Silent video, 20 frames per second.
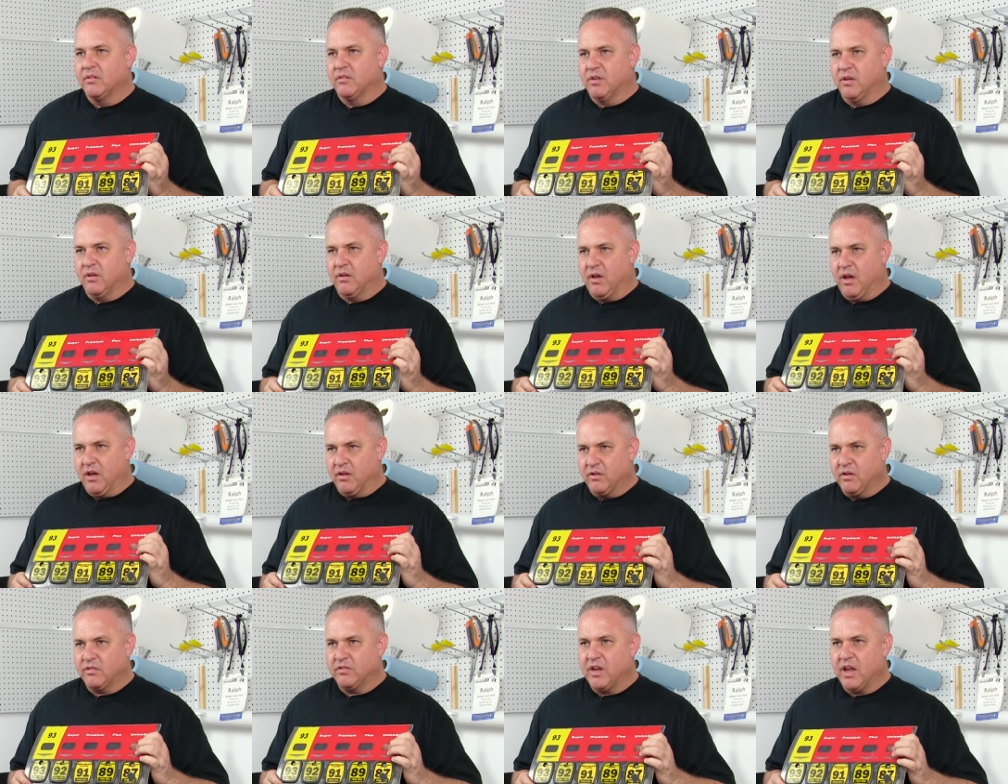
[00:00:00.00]
to
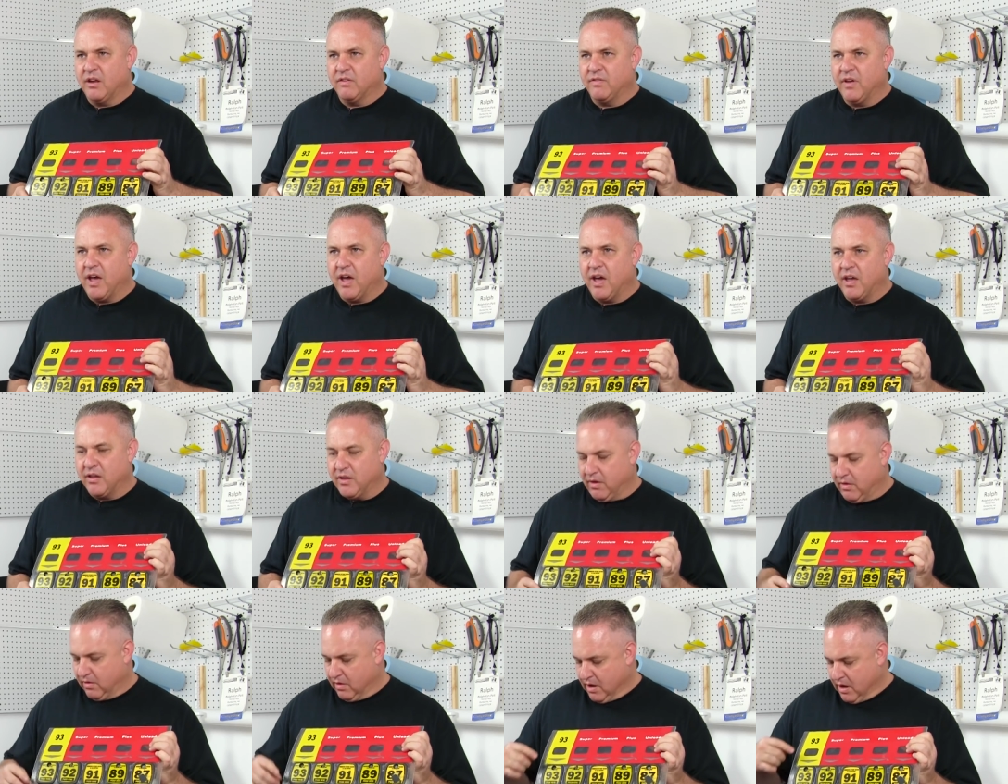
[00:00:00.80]
understand
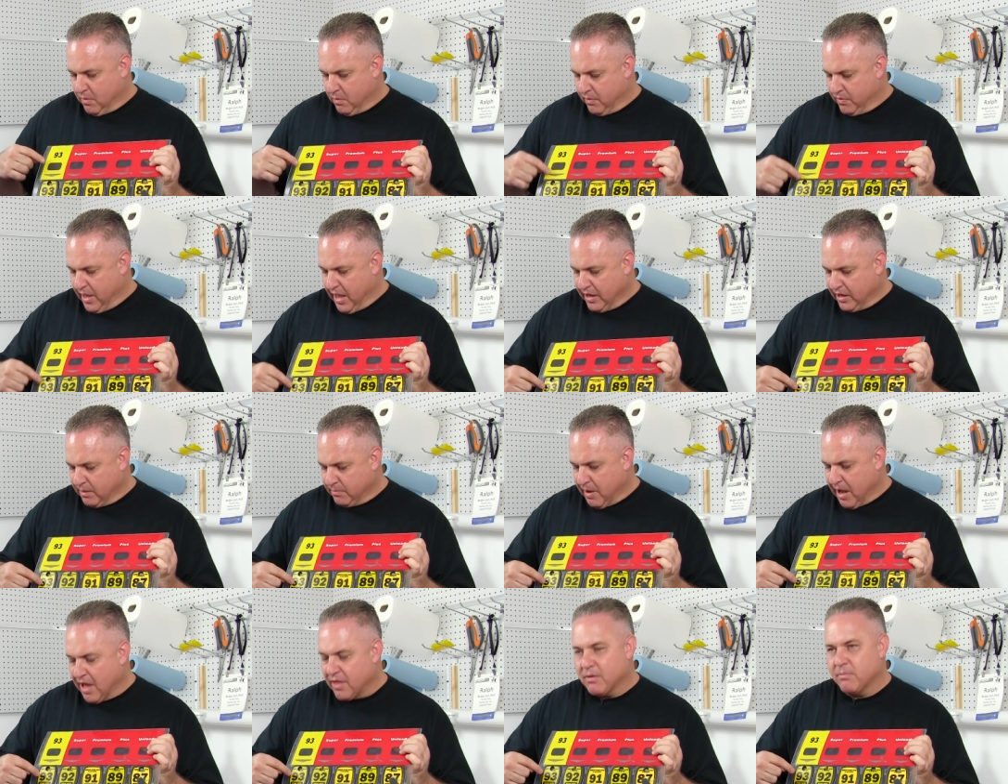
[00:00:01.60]
value, when they
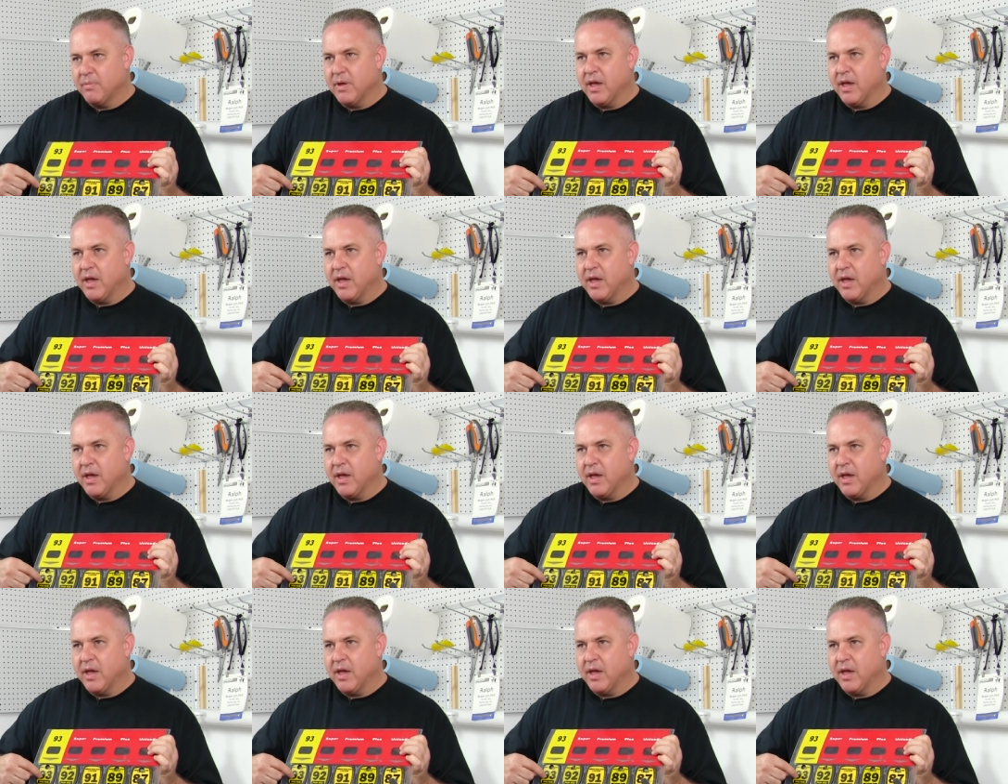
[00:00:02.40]
could buy the